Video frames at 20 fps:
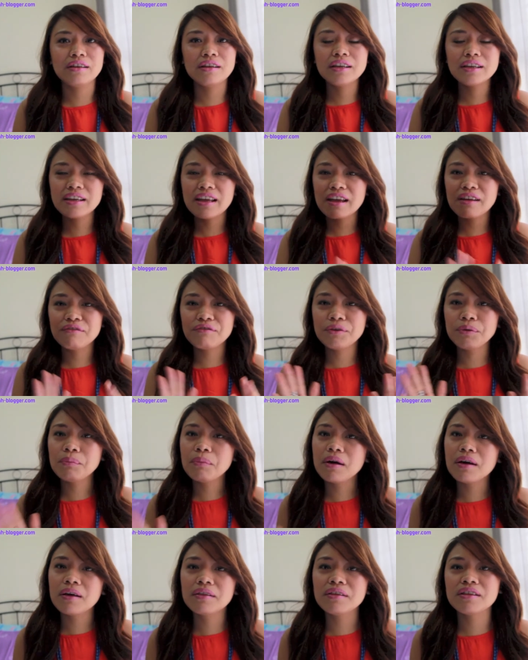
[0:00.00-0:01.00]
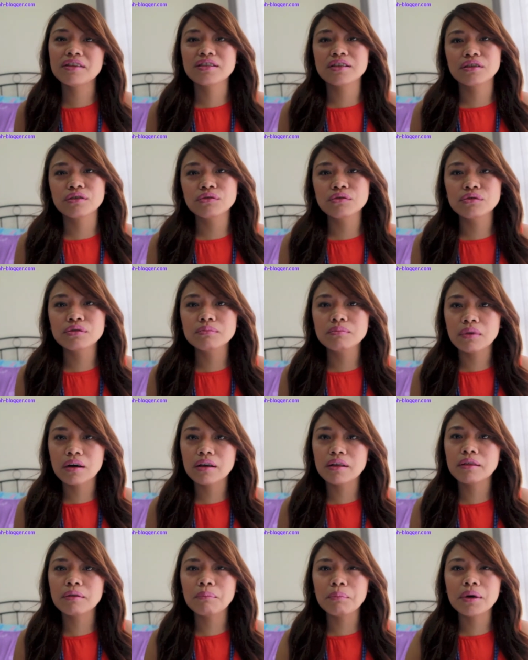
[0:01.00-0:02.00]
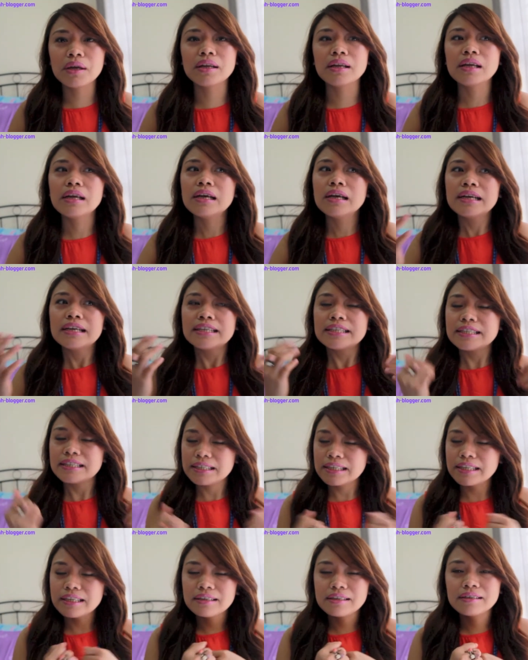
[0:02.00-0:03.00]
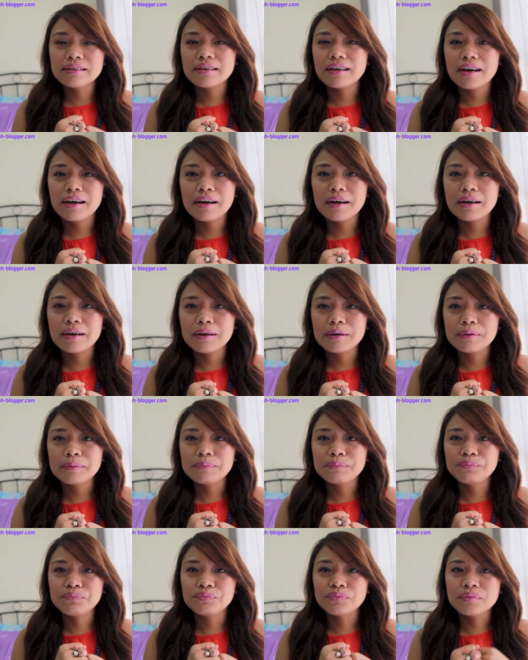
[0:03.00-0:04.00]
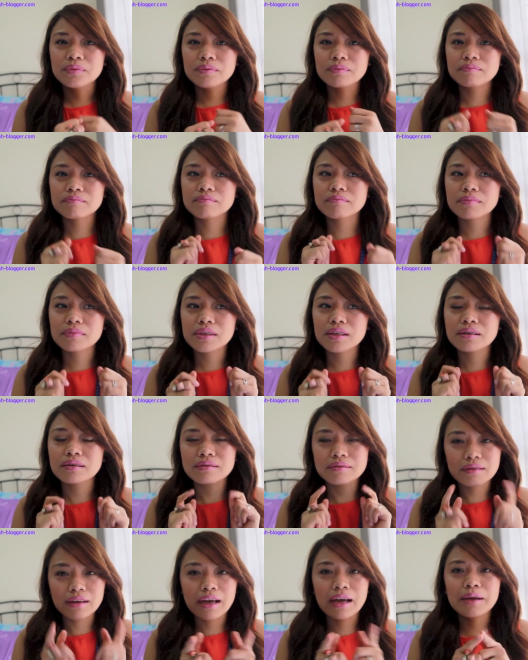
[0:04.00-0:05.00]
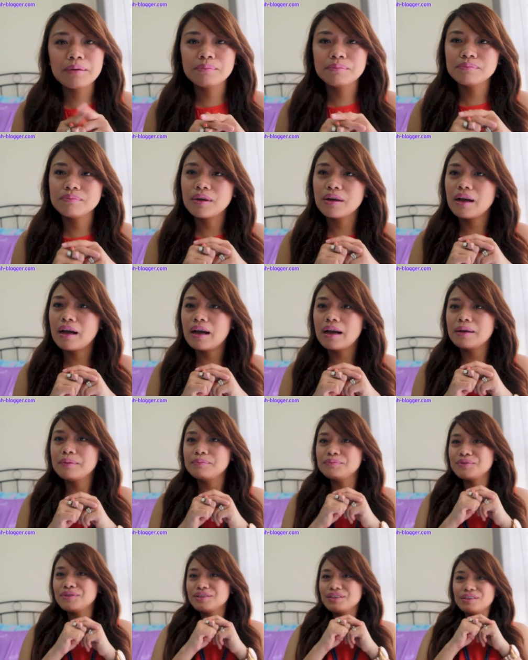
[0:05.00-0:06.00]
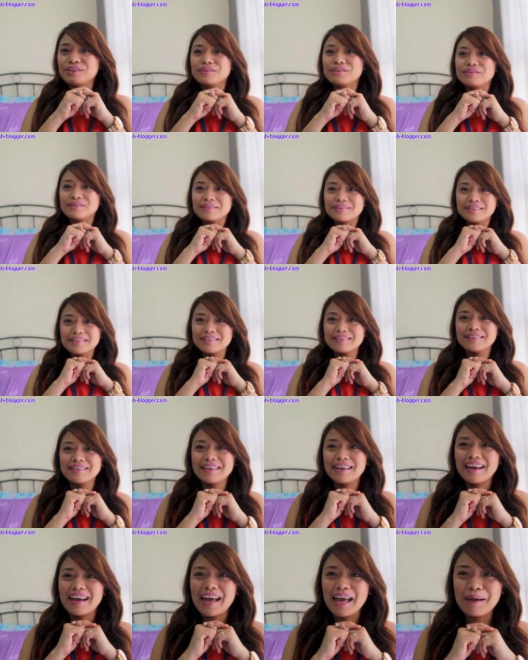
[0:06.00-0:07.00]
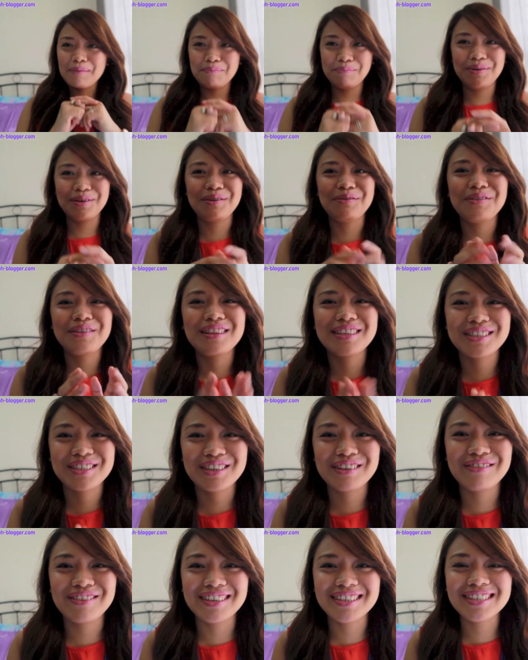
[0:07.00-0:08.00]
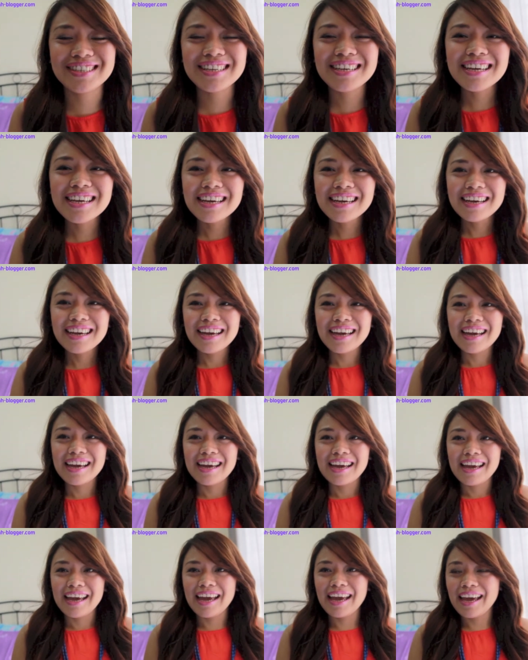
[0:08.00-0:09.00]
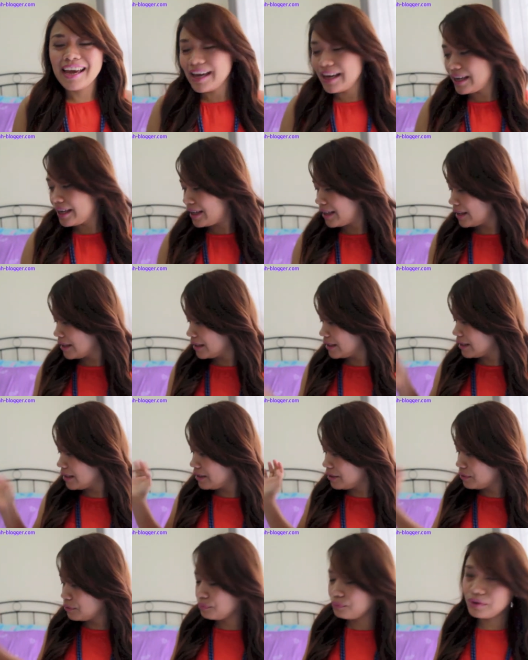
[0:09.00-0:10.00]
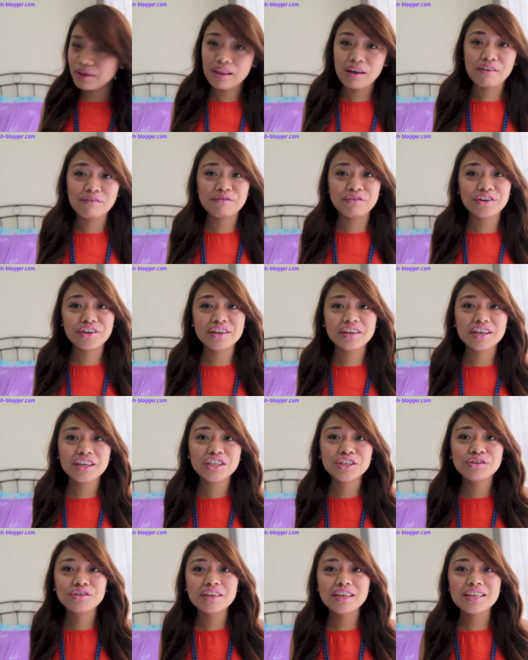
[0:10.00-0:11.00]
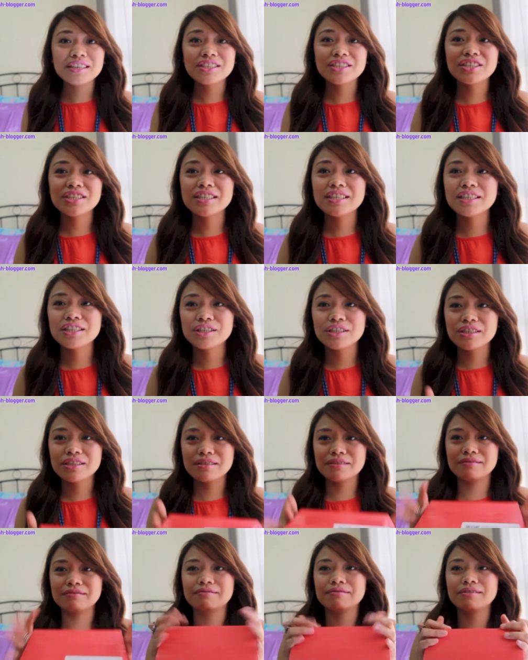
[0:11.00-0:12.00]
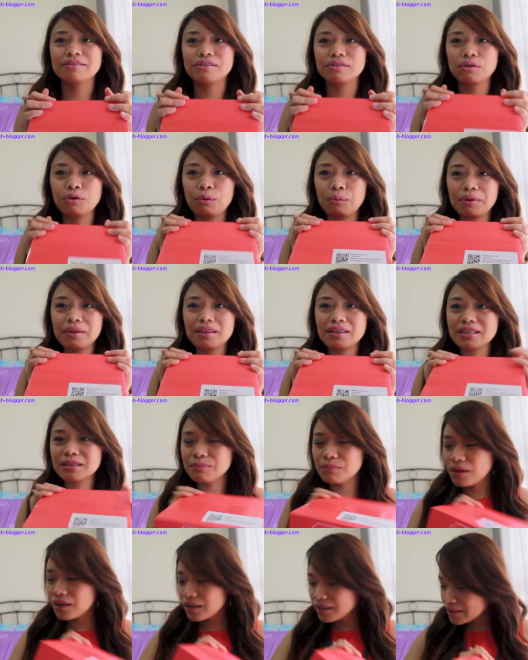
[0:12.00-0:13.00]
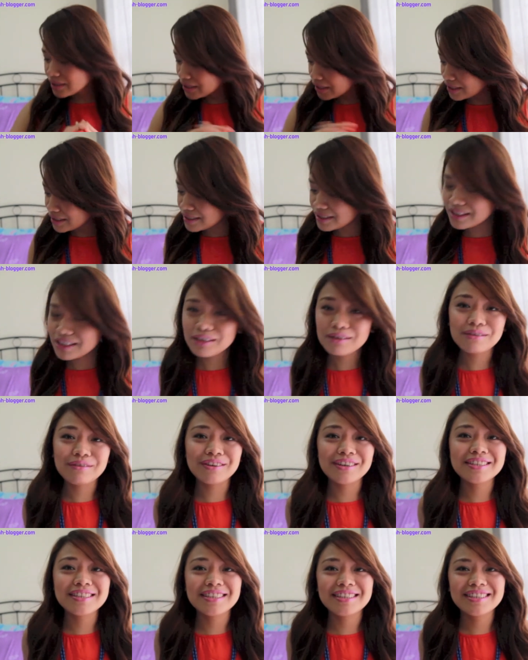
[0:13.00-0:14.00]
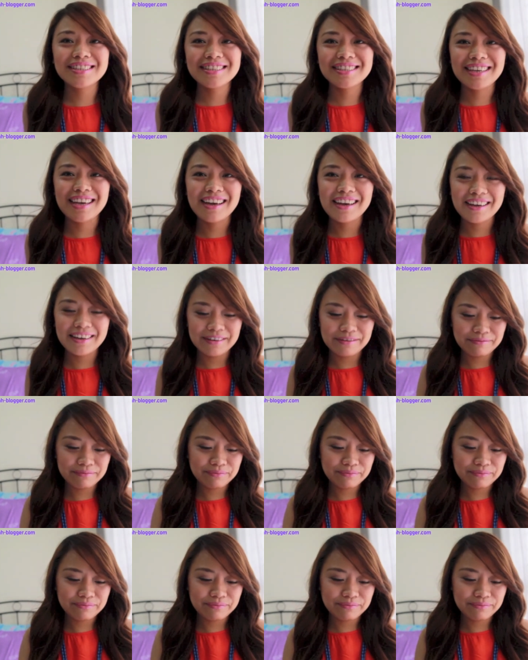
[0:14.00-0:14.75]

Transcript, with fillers: Not every month is a good month, but still um I'm I'm still yeah happy with the service. And without further ado, let's just open this box and see what's inside.